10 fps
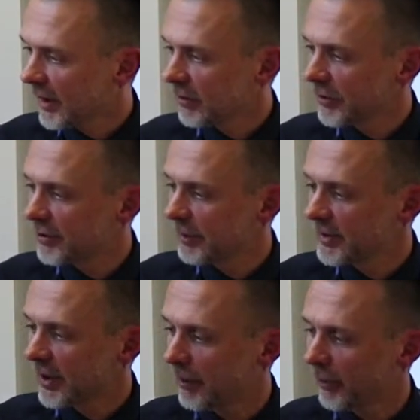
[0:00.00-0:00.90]
I've got some
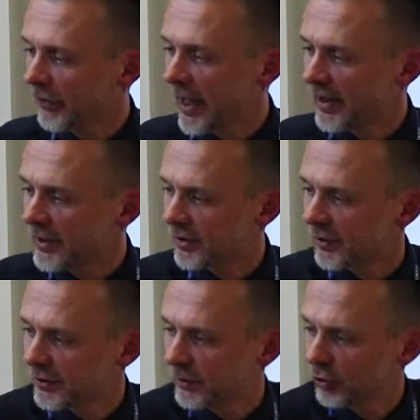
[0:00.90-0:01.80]
examples there. These
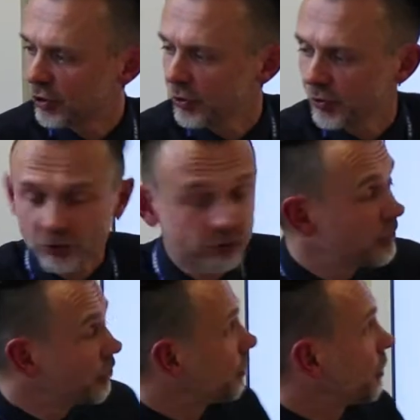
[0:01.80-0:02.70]
are some students
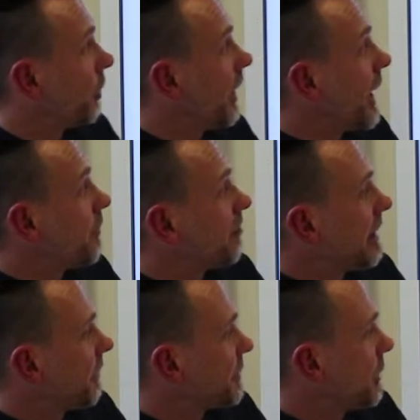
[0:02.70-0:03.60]
from a school that I
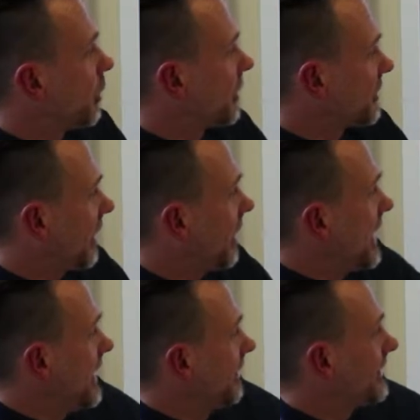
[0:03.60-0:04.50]
previously worked at
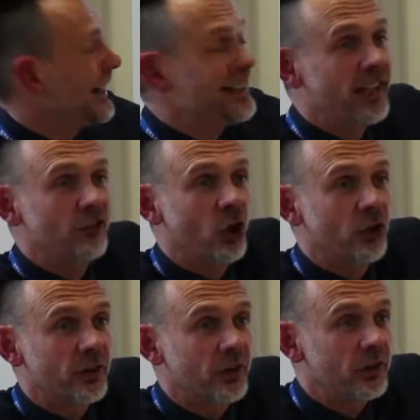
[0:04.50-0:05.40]
10 years
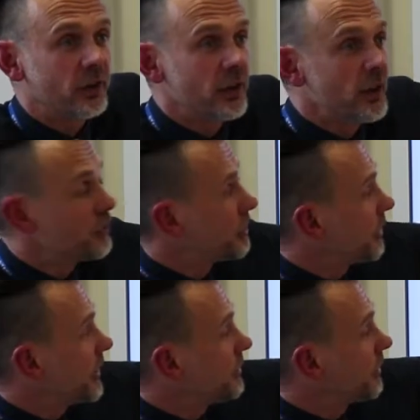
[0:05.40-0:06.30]
on.
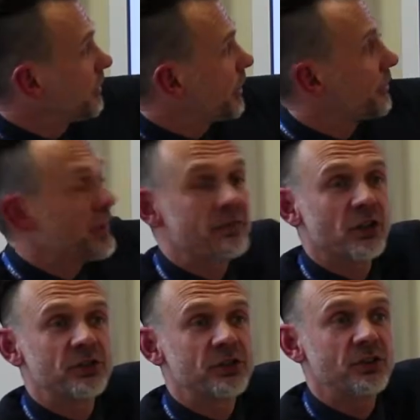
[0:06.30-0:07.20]
So these are the birthday
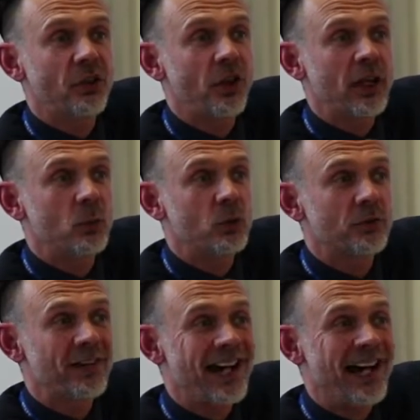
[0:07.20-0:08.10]
verses that they would
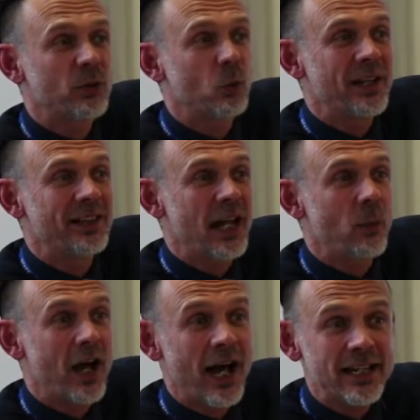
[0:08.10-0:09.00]
have had when they
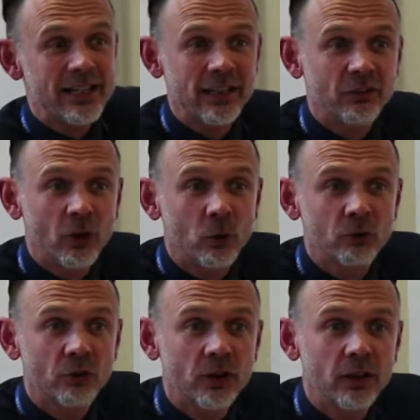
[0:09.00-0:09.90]
were 8 years
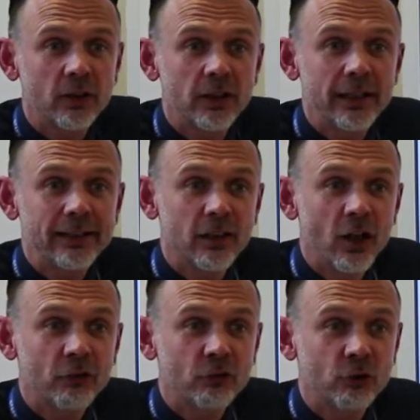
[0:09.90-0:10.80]
old in
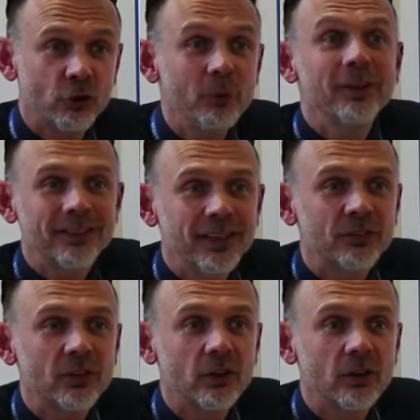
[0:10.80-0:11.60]
class 2. Yes.